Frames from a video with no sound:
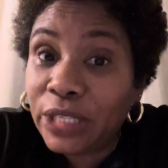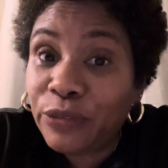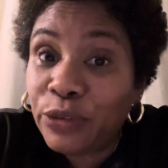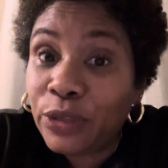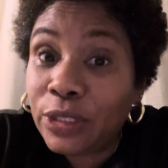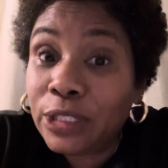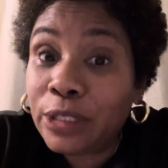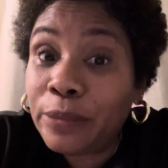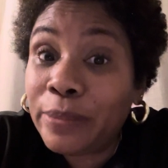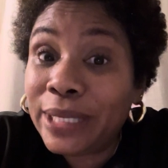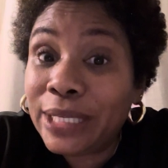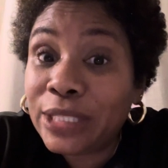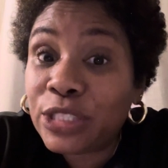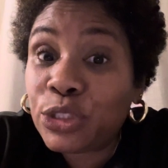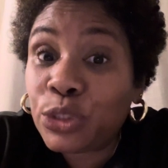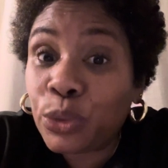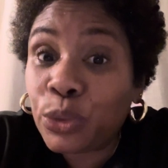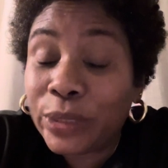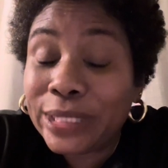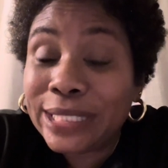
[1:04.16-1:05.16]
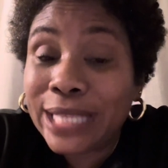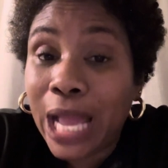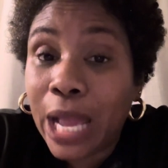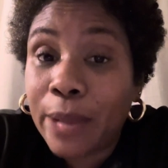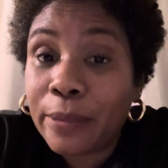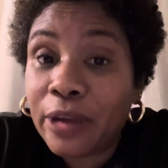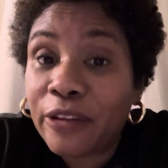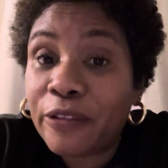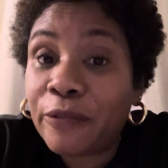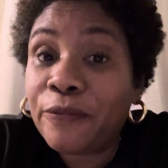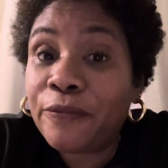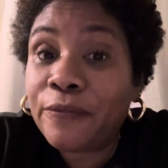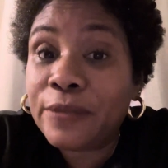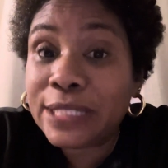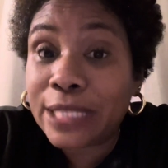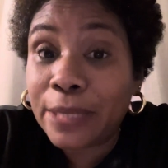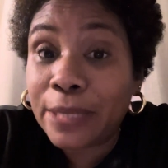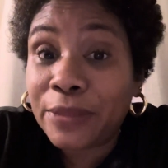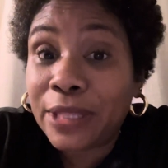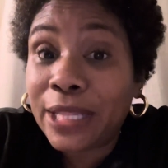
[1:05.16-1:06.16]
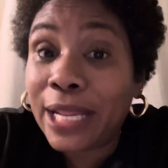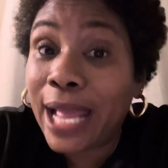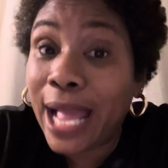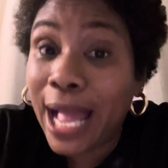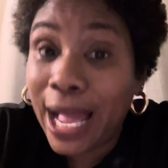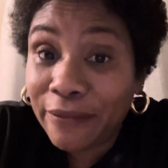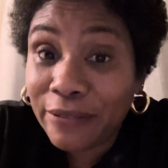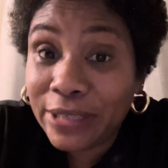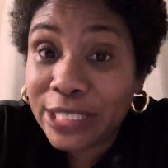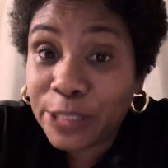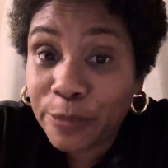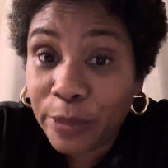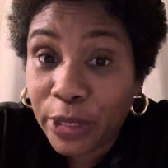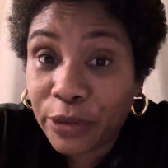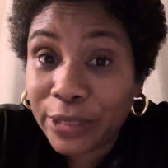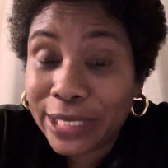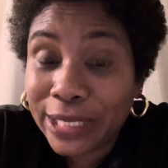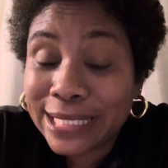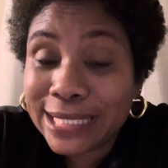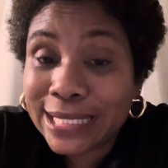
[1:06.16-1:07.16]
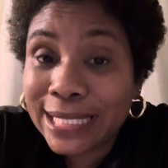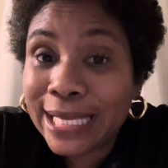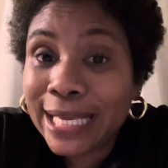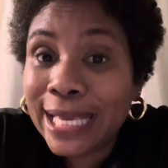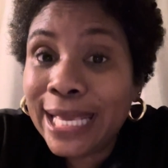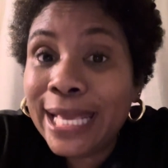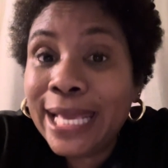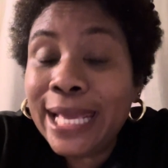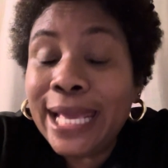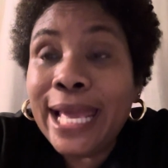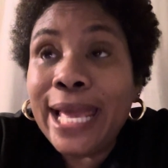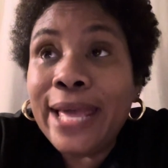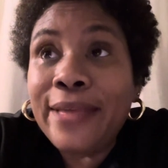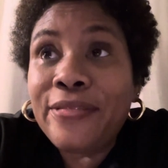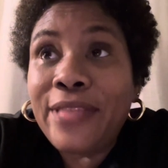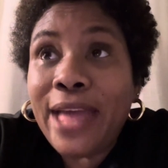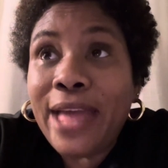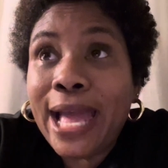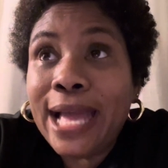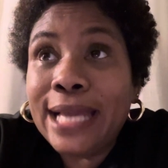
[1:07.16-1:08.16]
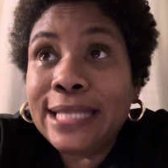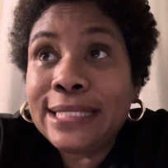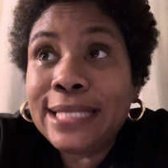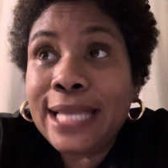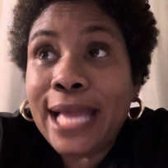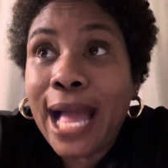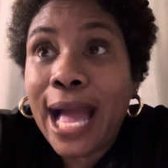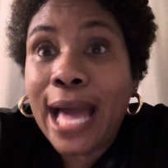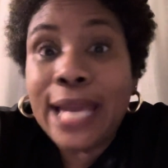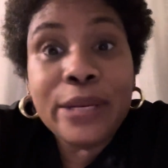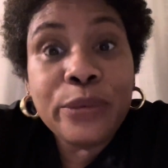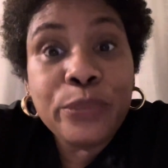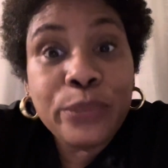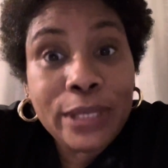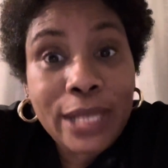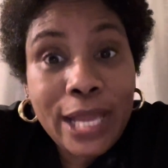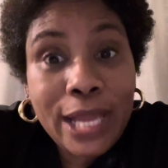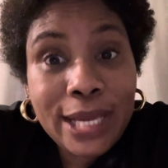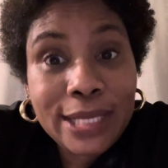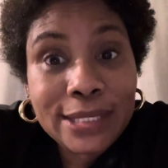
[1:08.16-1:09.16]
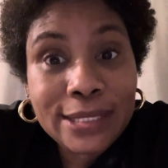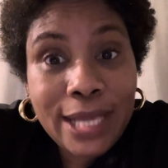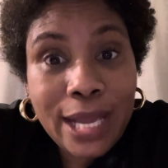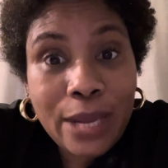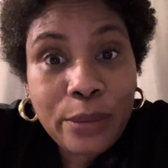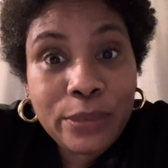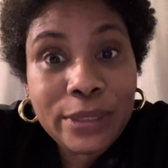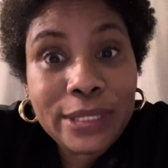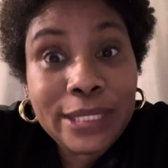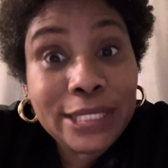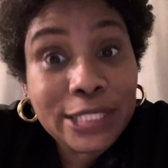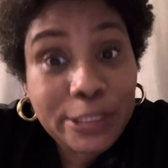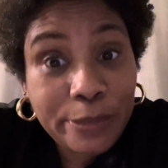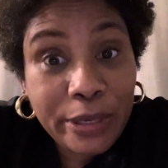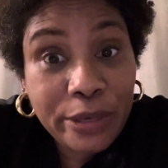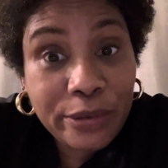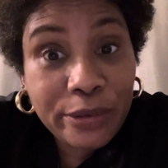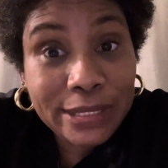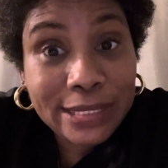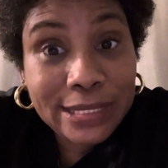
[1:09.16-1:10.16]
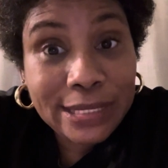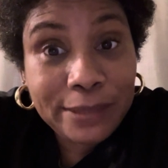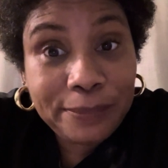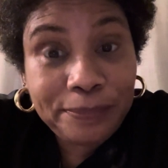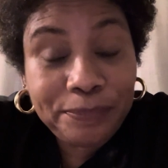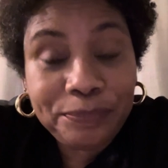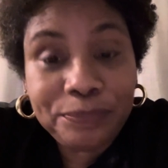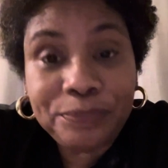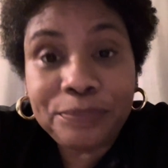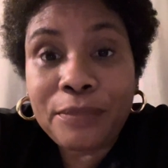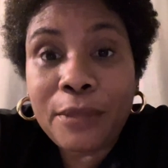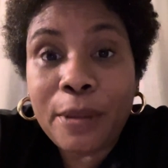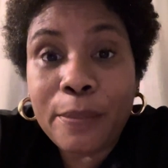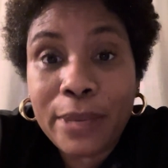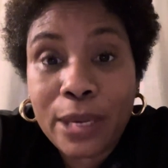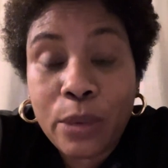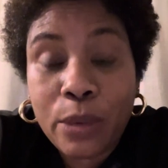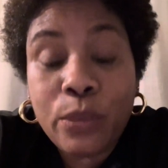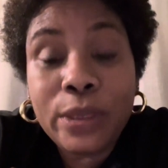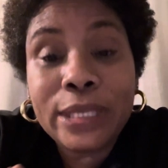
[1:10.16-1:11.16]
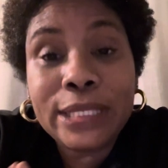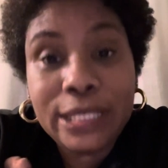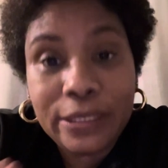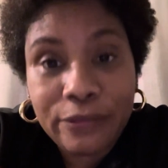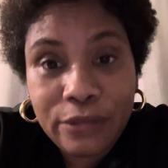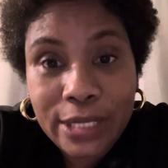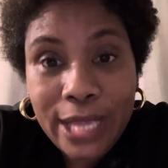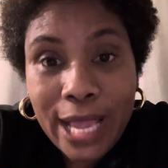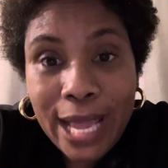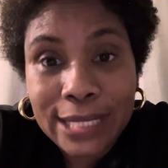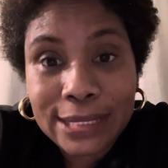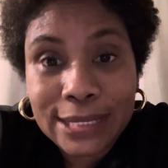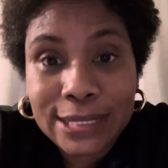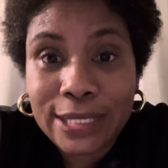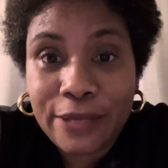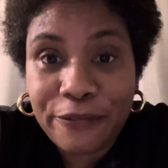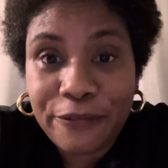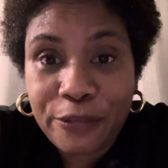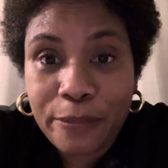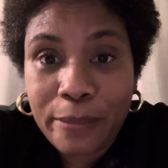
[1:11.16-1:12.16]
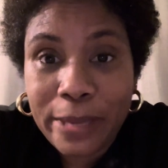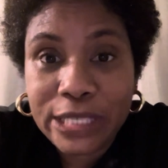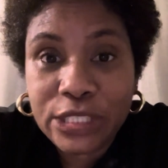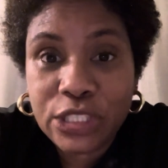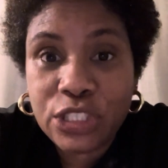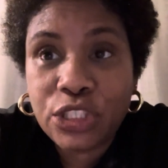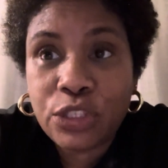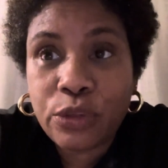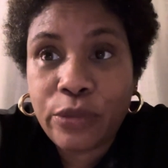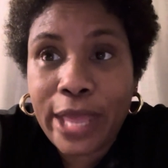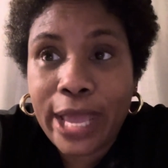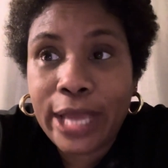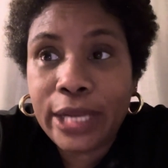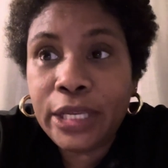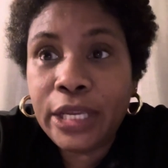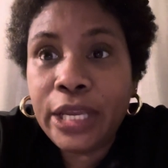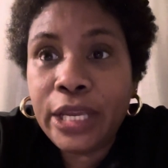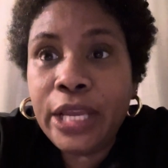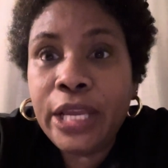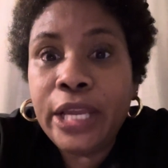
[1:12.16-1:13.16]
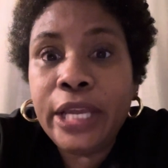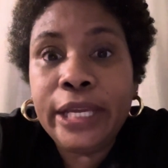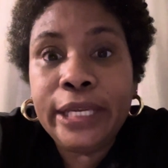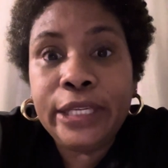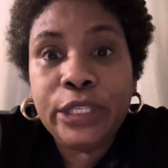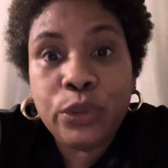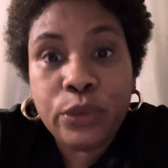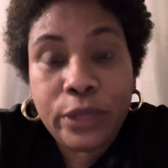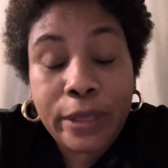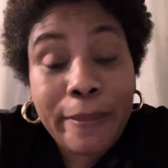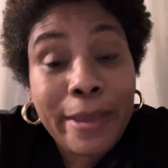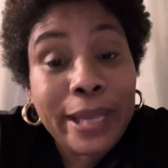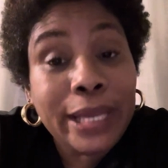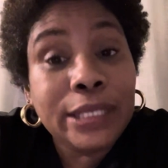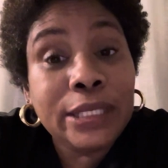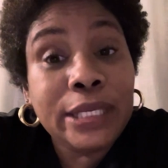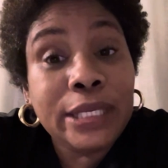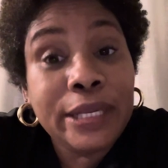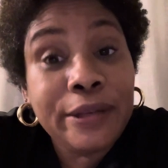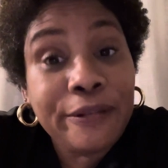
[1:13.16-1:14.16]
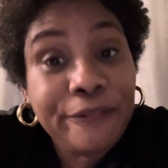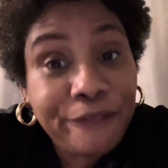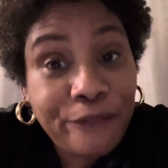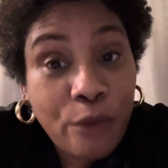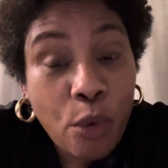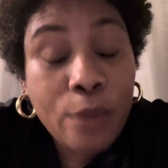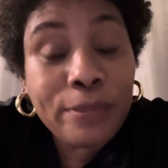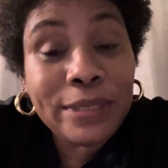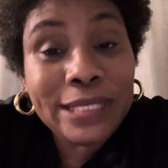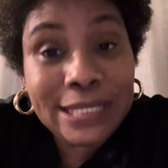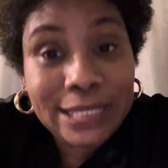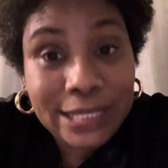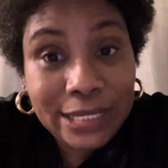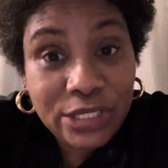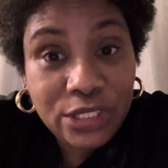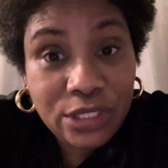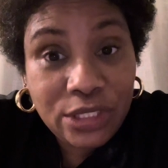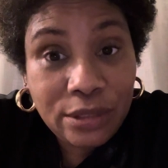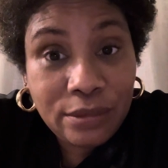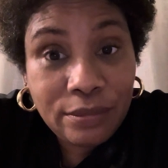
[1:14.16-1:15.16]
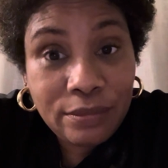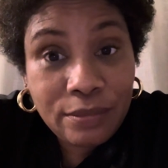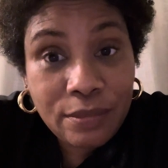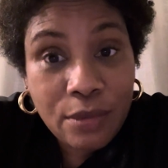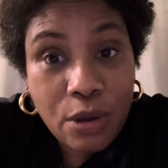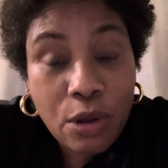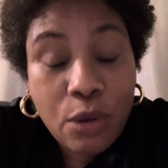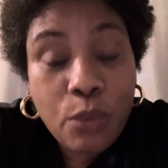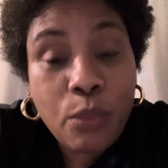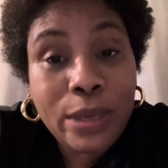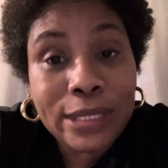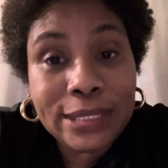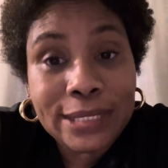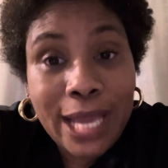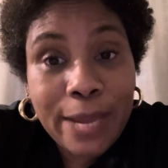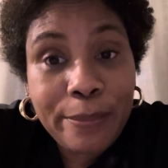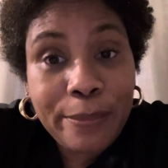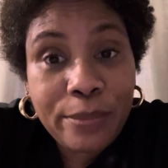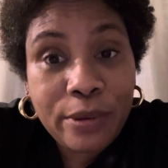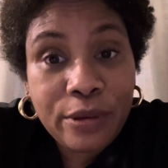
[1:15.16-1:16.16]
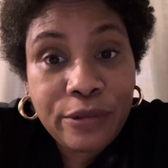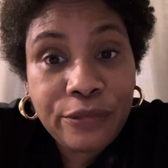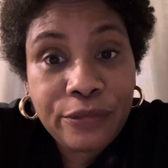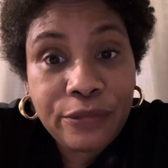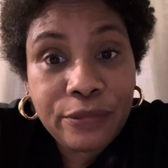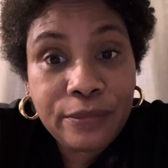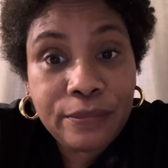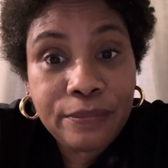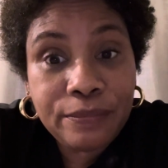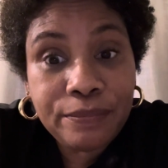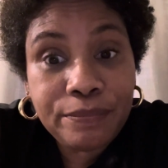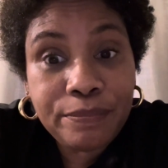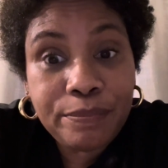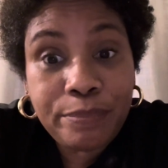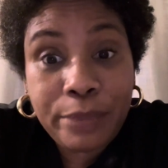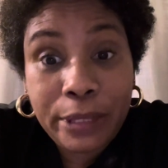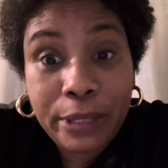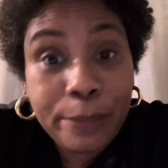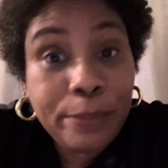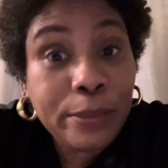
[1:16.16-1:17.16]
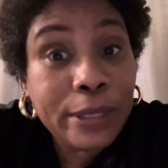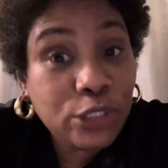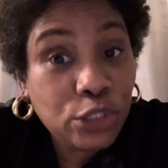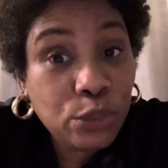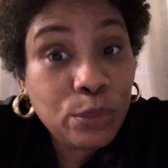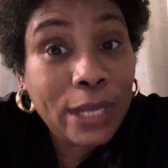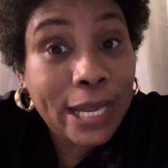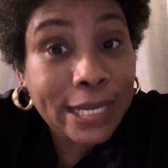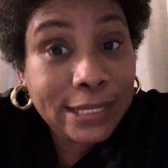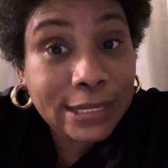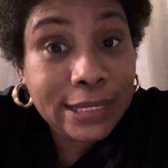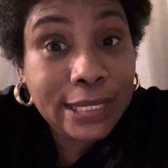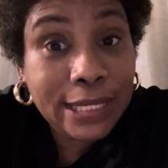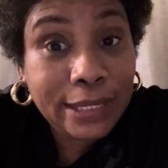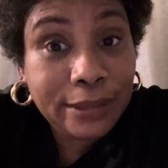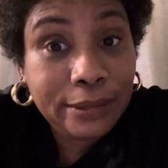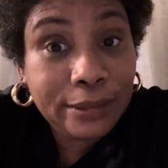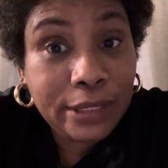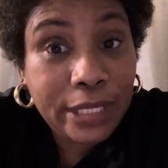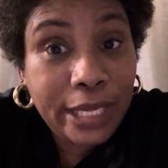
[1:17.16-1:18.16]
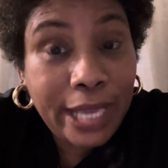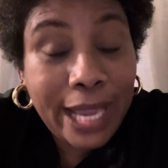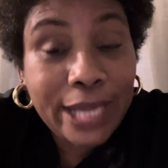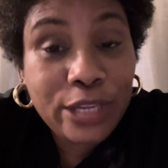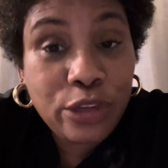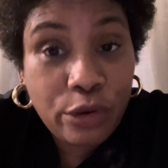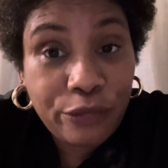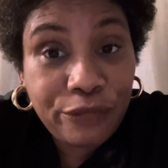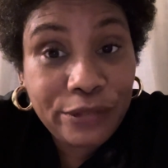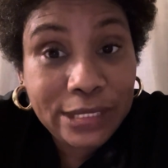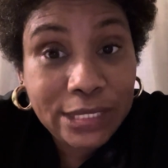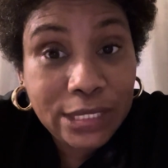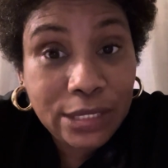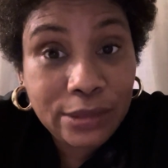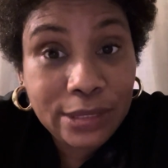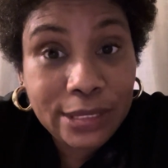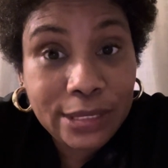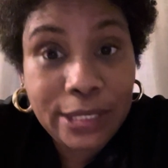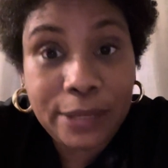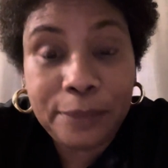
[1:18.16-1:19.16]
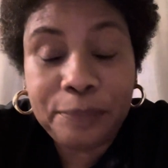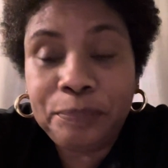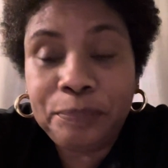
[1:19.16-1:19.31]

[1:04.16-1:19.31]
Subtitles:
you a little bit of story time of something that I've experienced that I didn't realize I would experience it. But I want to give you guys this information so that you can make an informed decision on what type of people that you would like to get at your facility.